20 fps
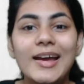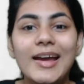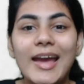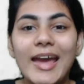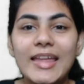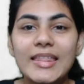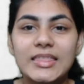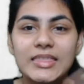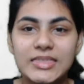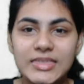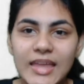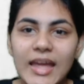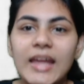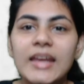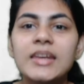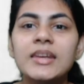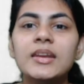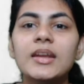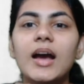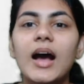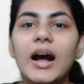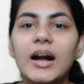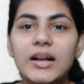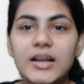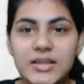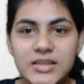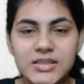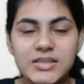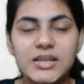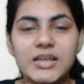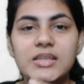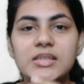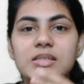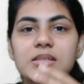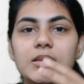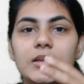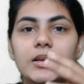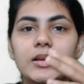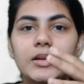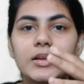and then
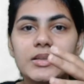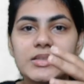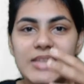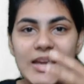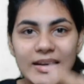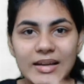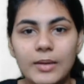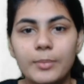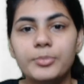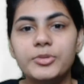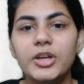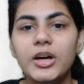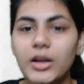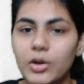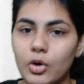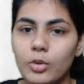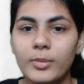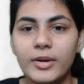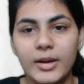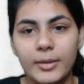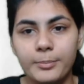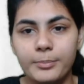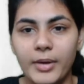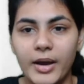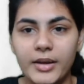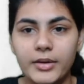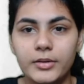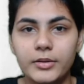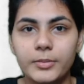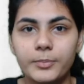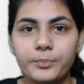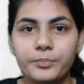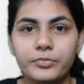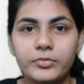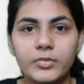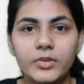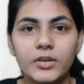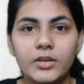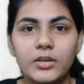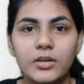Augustus set up the Roman Empire,
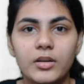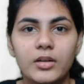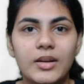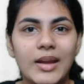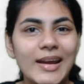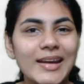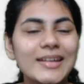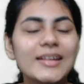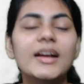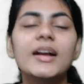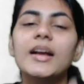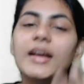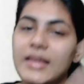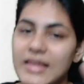right?